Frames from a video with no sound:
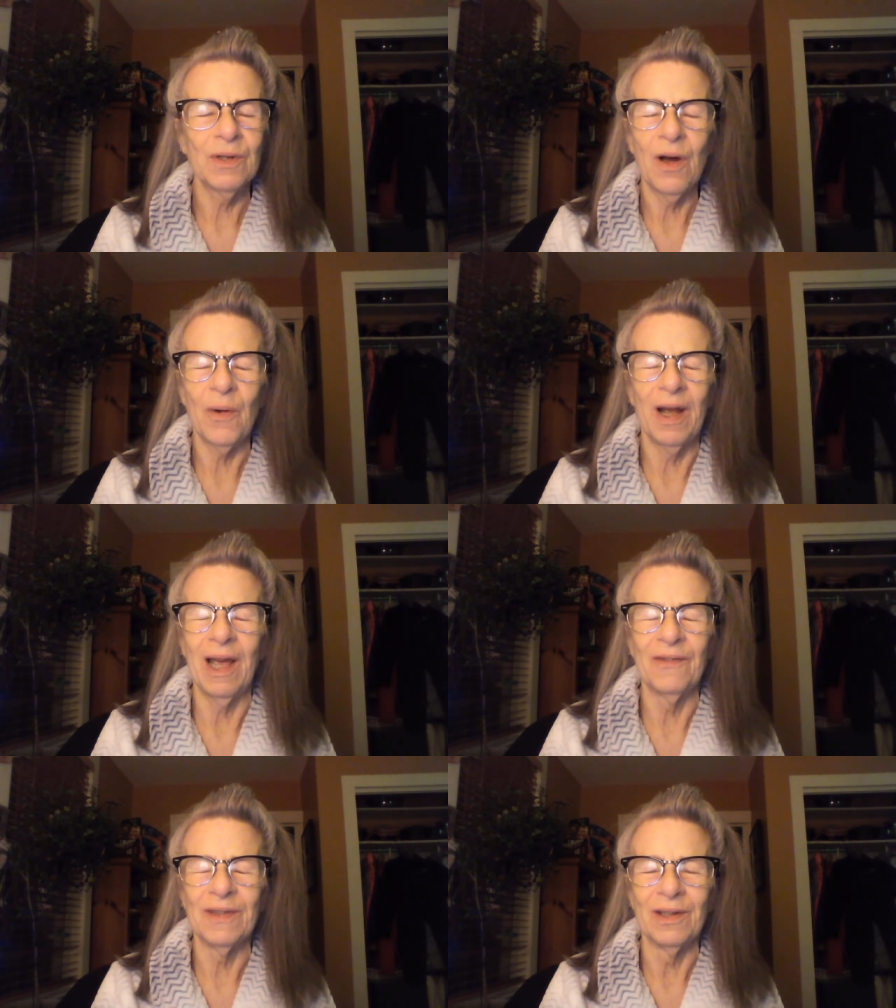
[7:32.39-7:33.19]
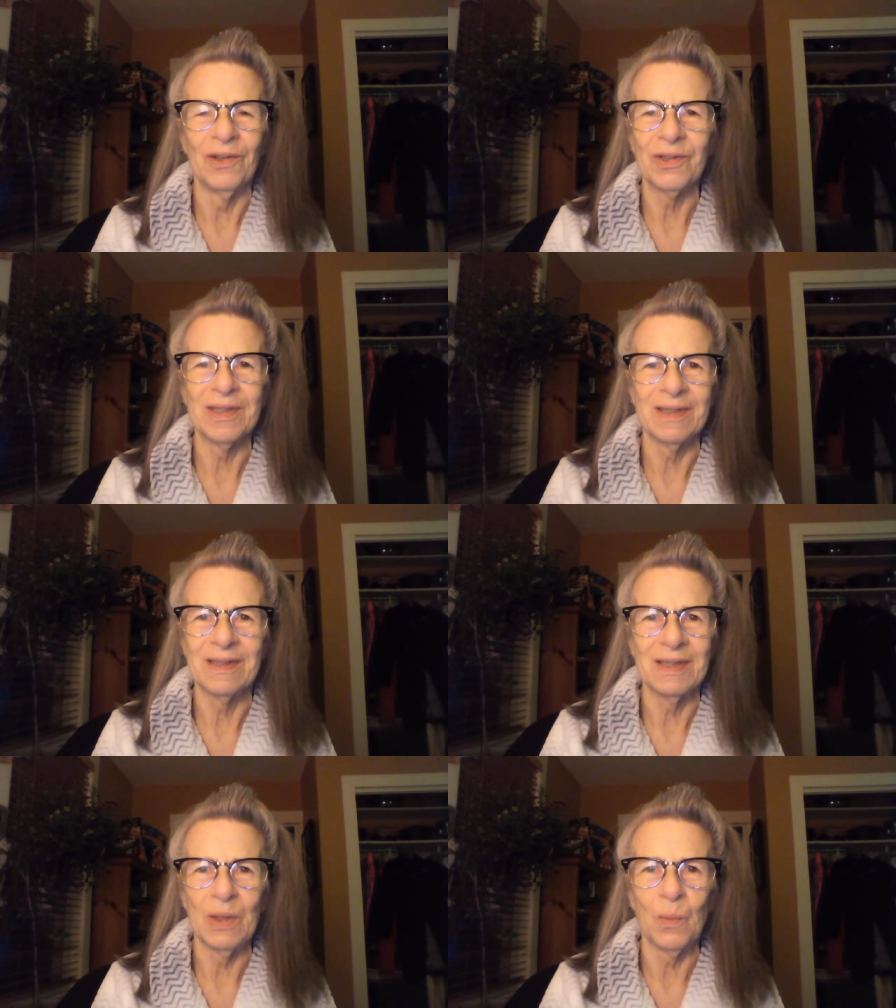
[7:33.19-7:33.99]
No, I haven't looked and
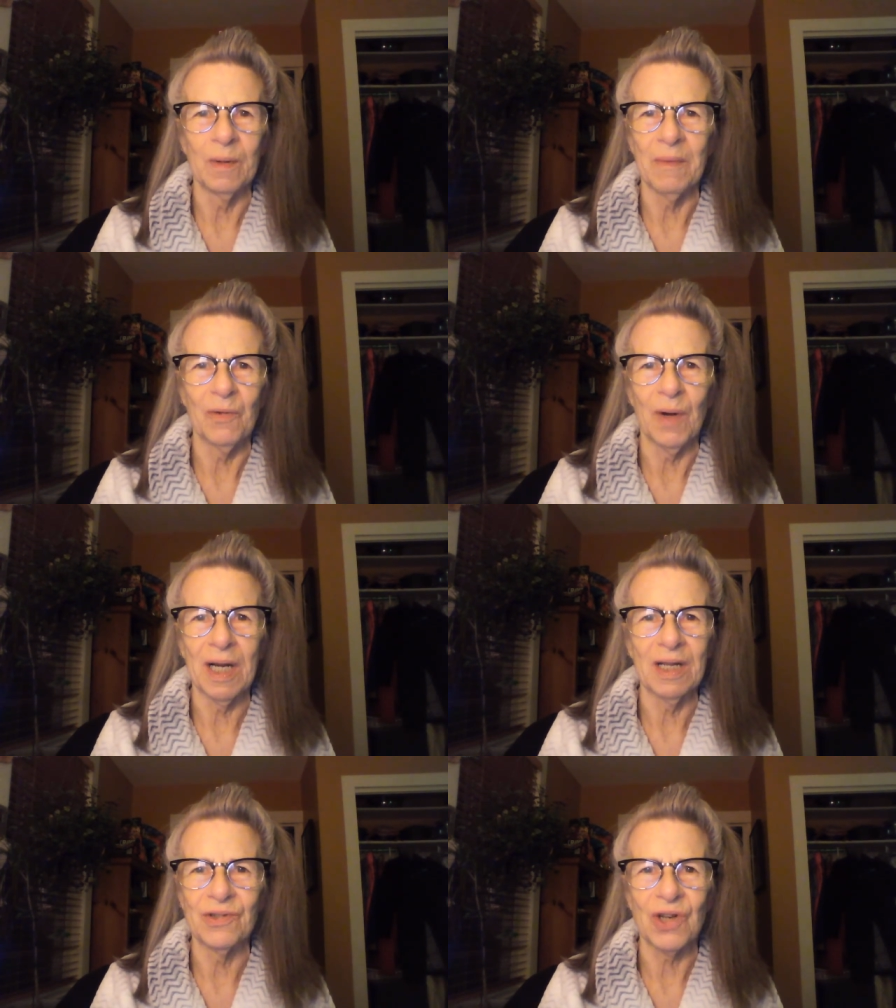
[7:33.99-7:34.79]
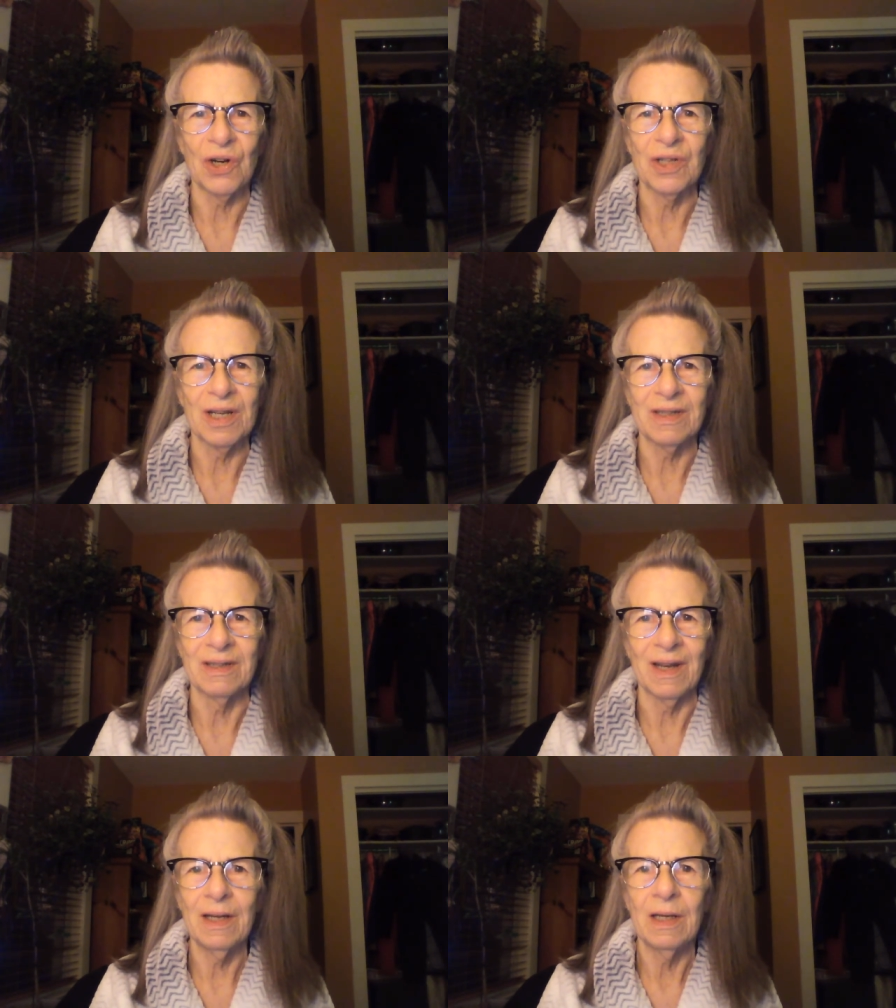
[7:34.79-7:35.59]
seen what my ratings are yet
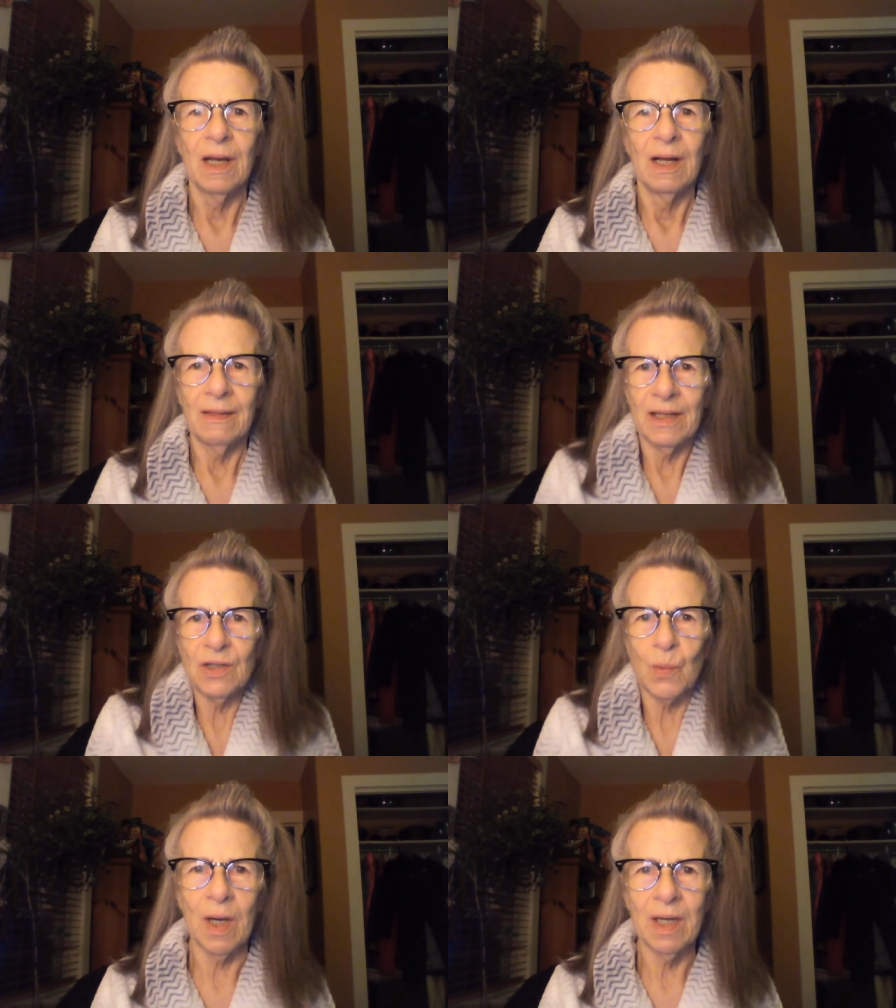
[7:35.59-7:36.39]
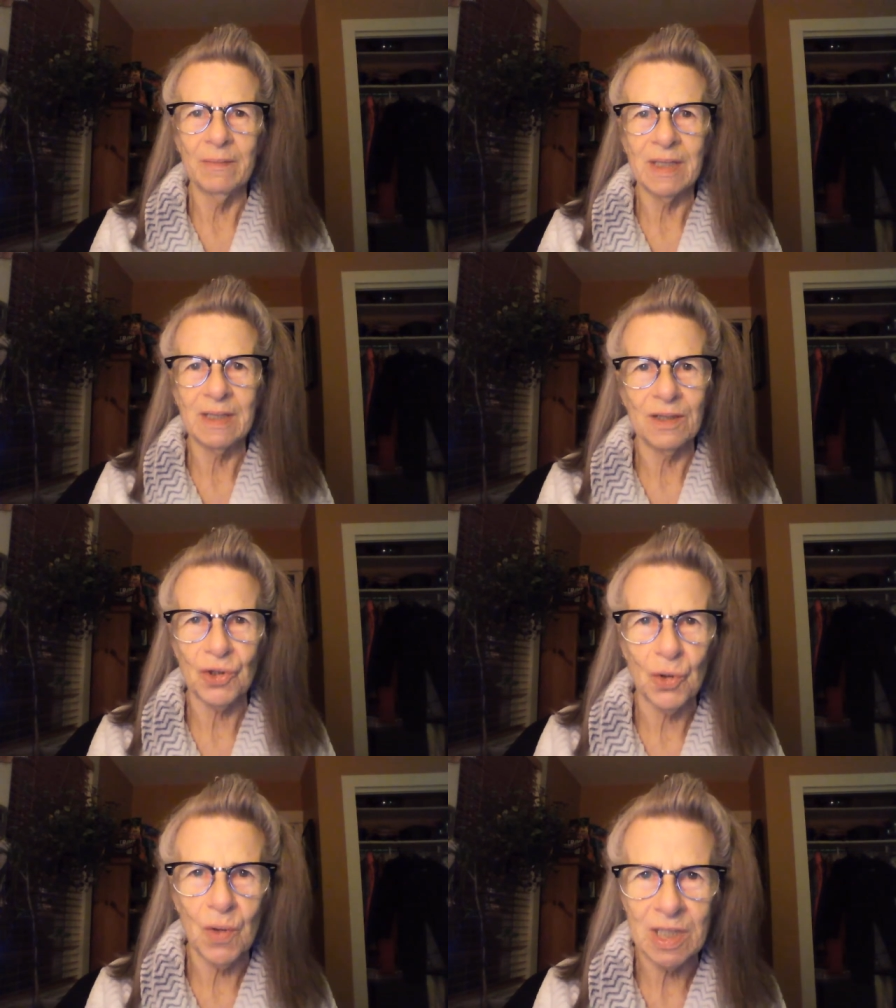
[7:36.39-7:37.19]
today. That's why I'm in such
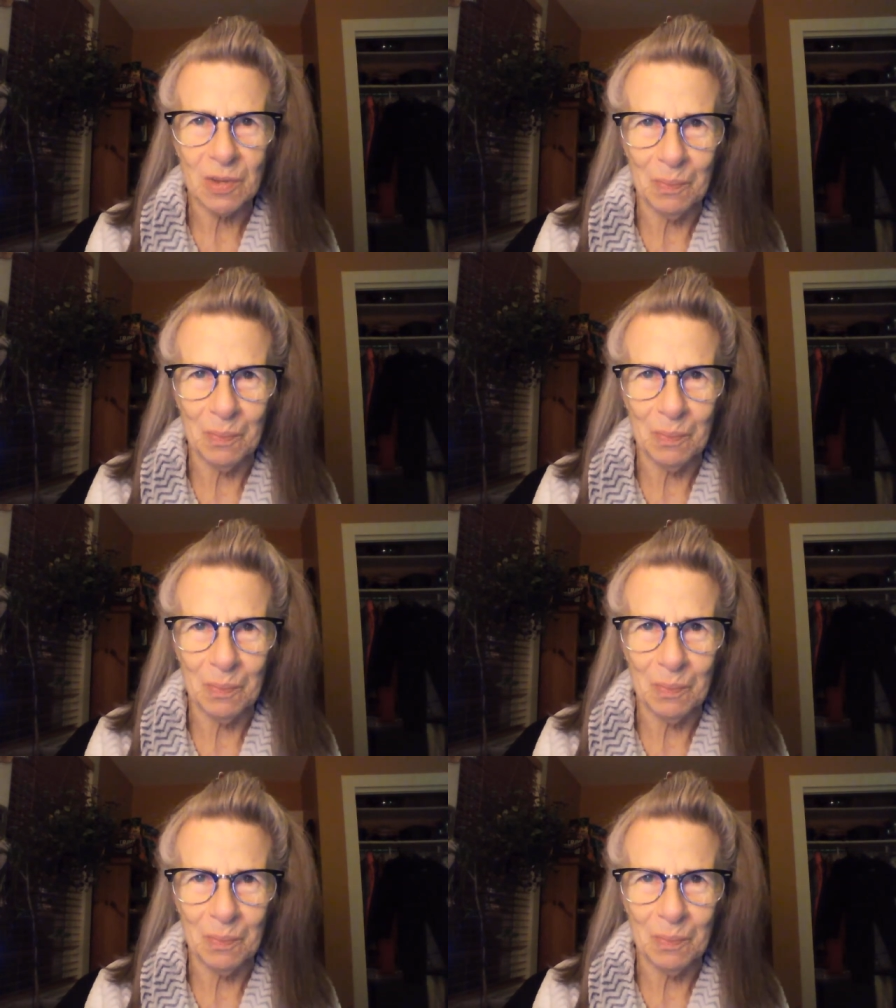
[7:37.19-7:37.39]
a great